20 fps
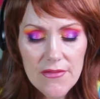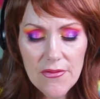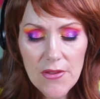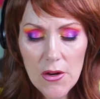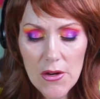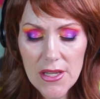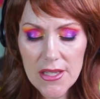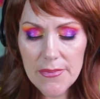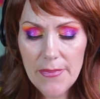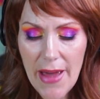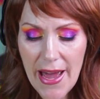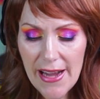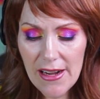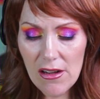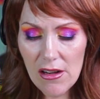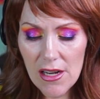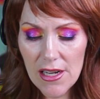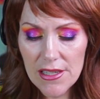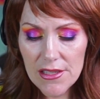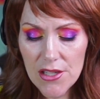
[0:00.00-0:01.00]
focus back
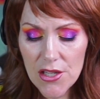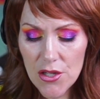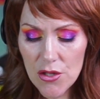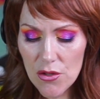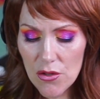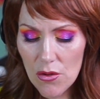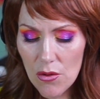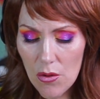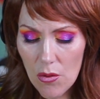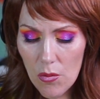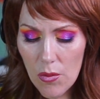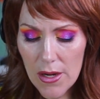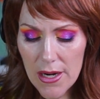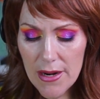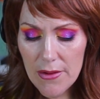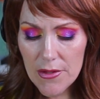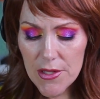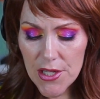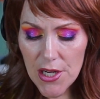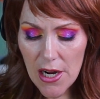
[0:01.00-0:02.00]
on to what
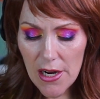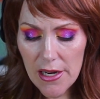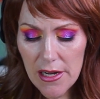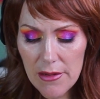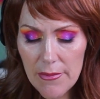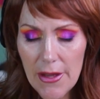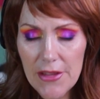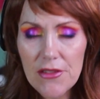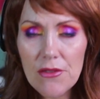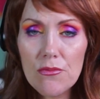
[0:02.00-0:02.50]
I was talking about,